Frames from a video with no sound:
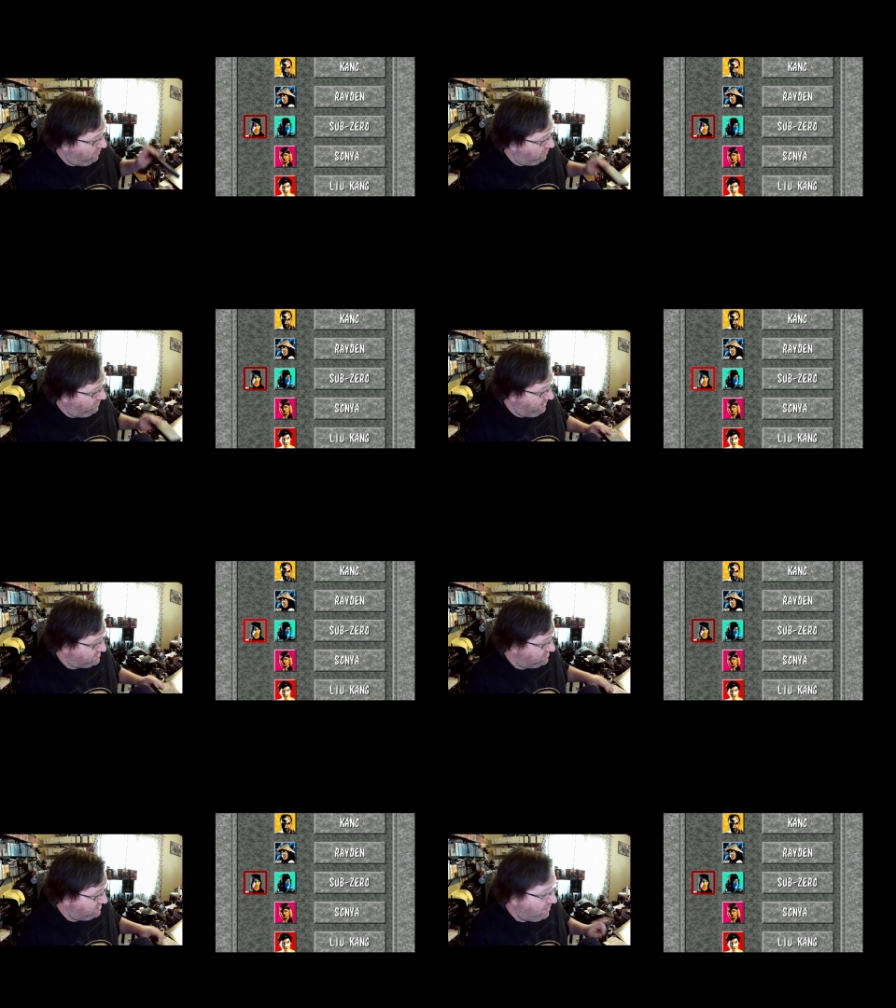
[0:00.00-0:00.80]
one next
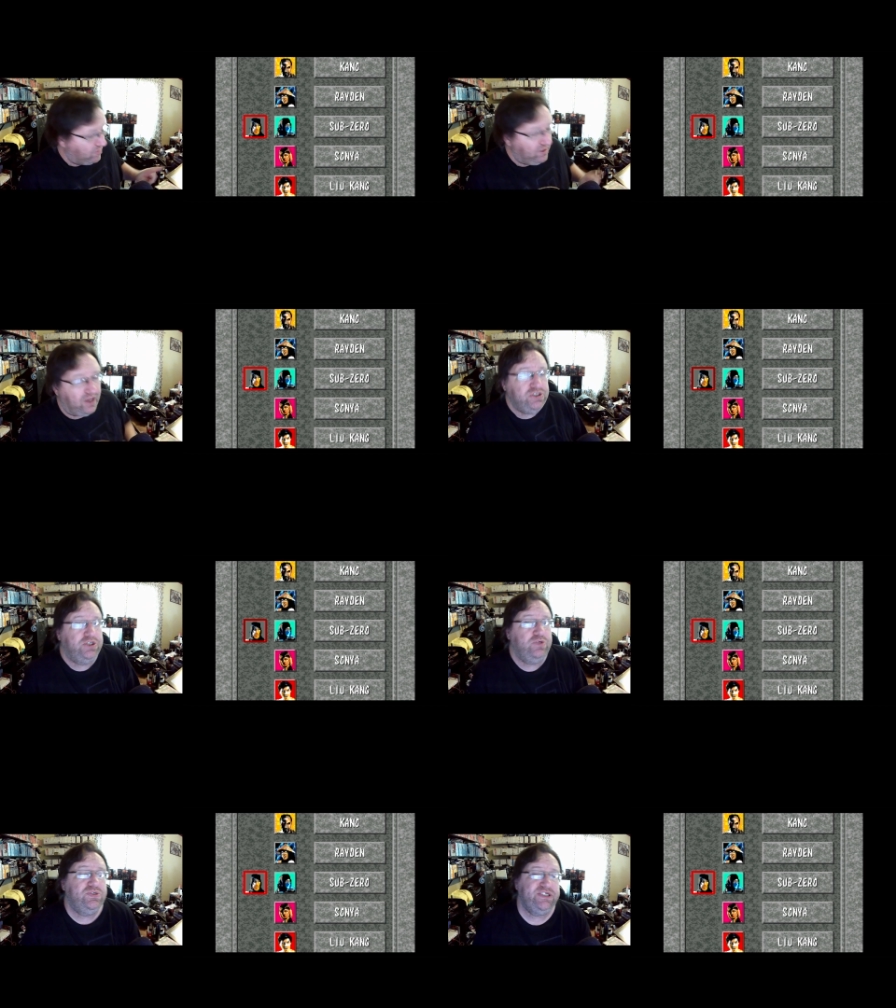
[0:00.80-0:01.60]
because that one allows you
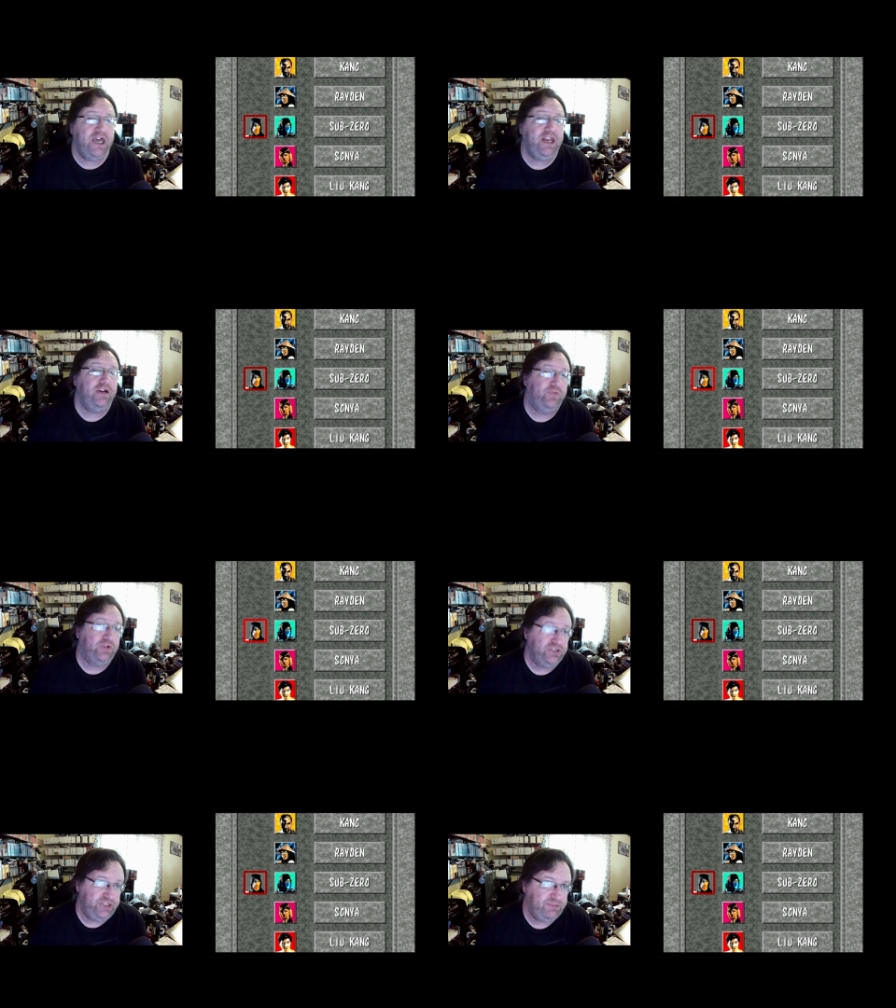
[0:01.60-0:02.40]
to set it for a
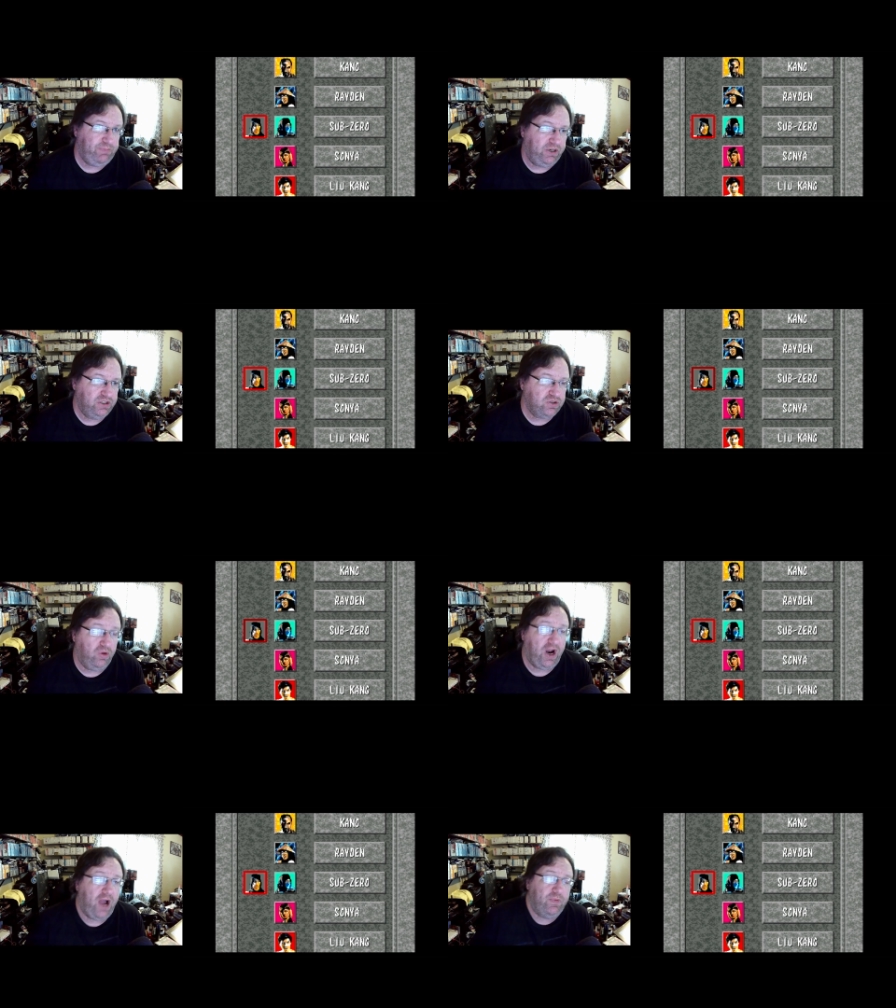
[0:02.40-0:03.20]
six button controller.
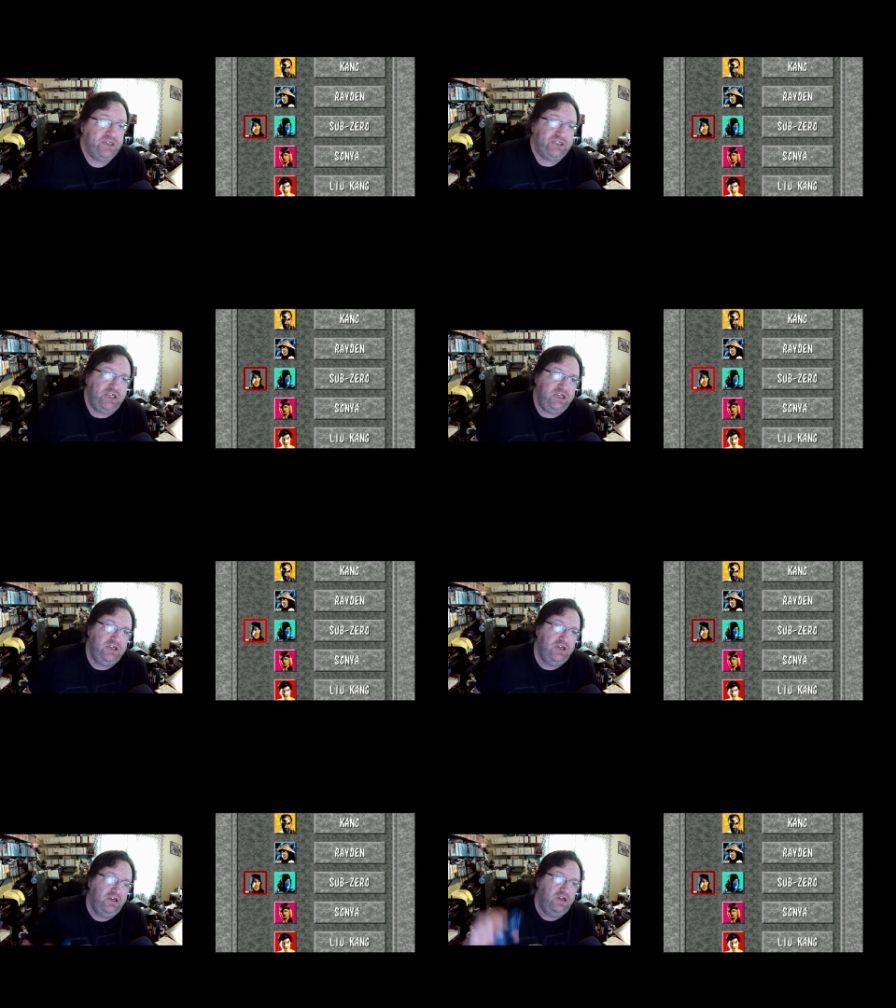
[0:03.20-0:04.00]
I want to see
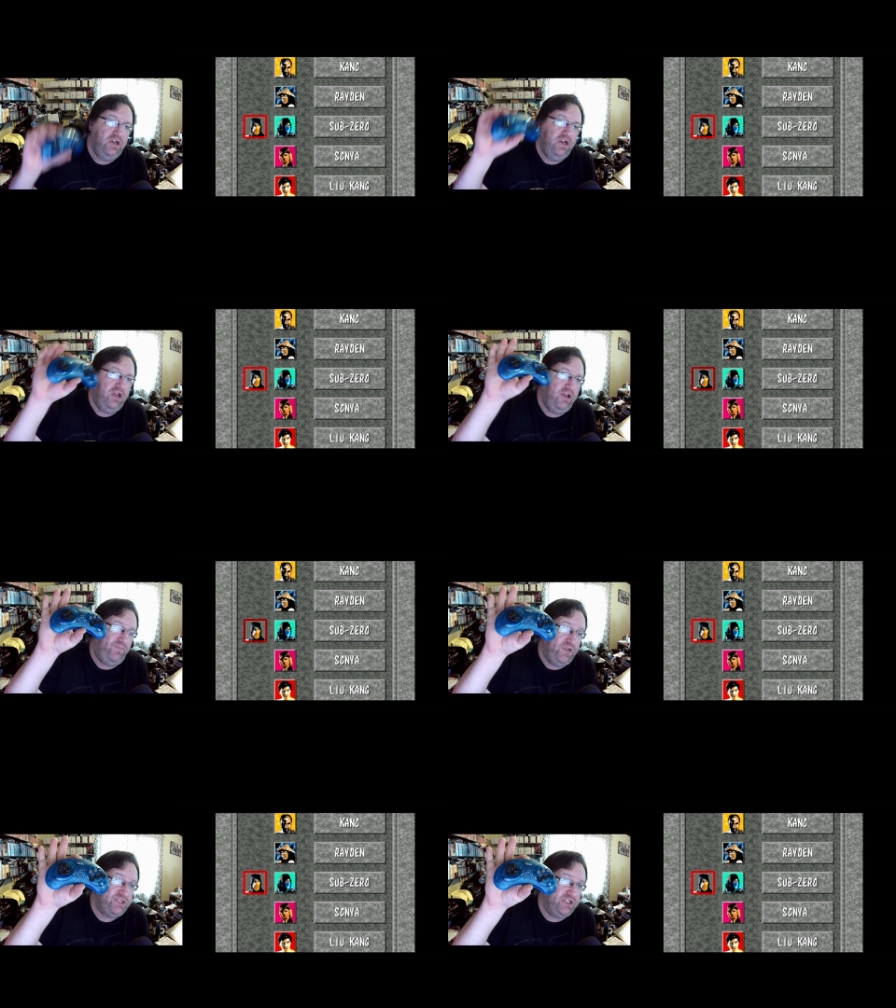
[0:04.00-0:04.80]
if
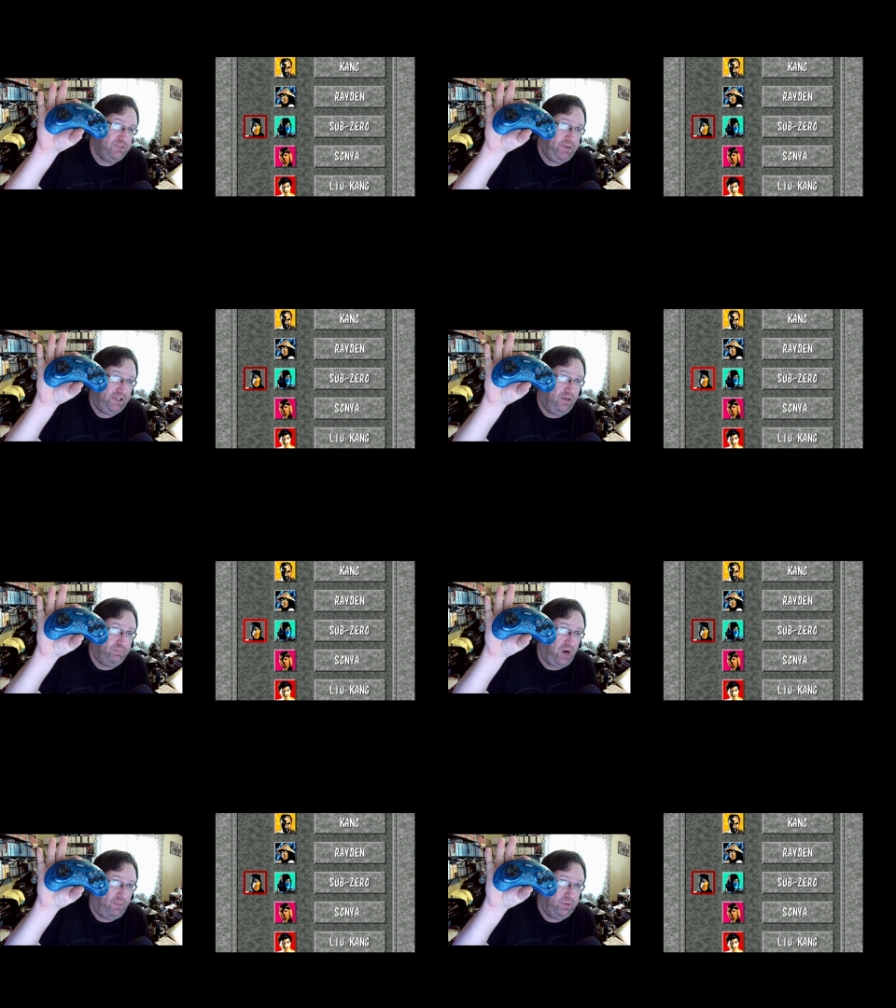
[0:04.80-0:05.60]
this gets picked up
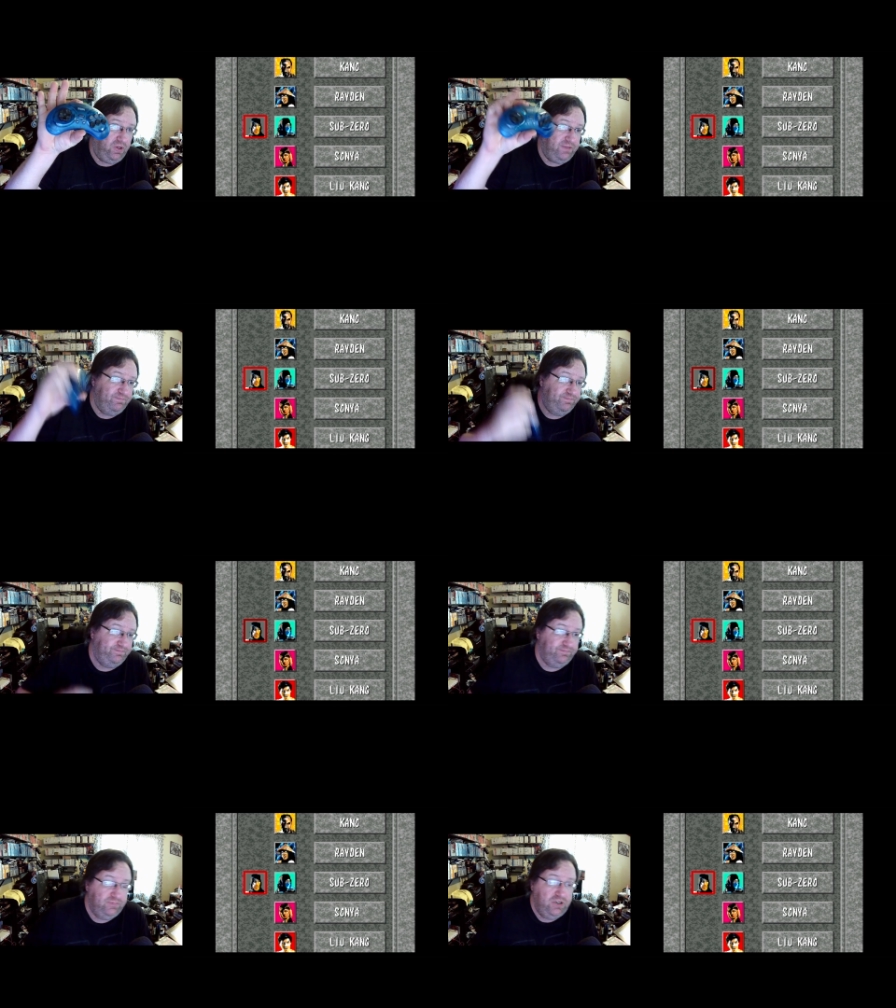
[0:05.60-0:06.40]
properly.
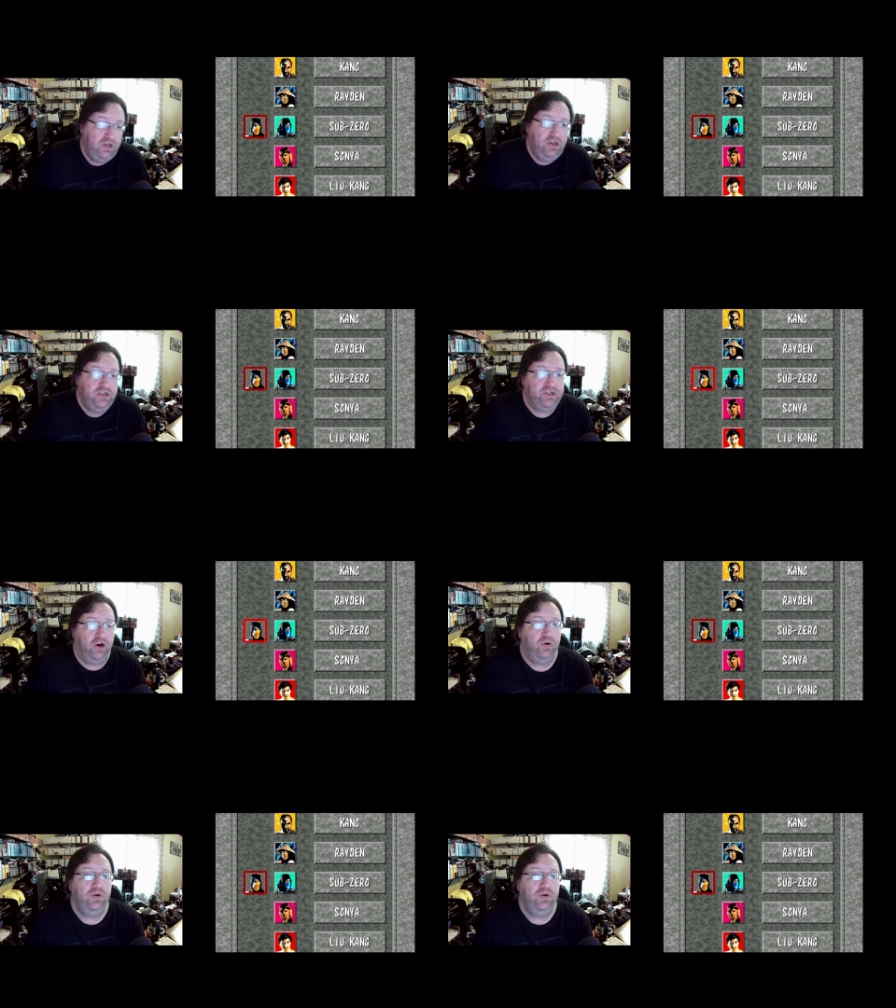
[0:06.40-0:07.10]
So